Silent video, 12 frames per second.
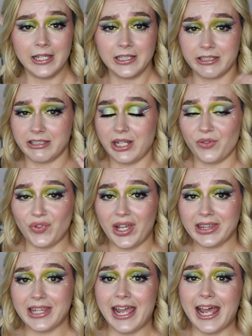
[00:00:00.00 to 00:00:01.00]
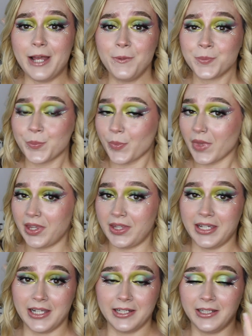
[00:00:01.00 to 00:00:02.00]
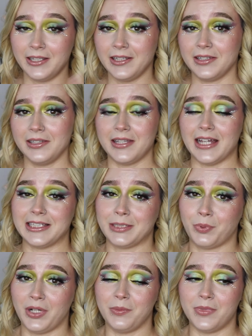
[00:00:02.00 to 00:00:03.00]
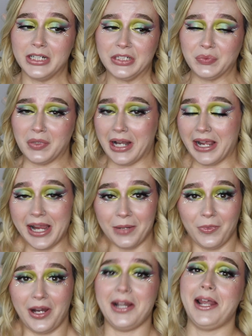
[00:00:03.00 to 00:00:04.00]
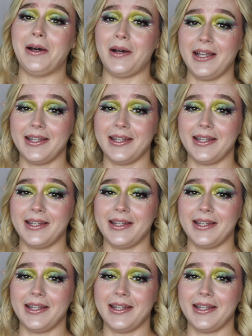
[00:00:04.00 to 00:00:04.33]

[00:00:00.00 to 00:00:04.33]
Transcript: stuff like that, then that's pretty much what I am right now.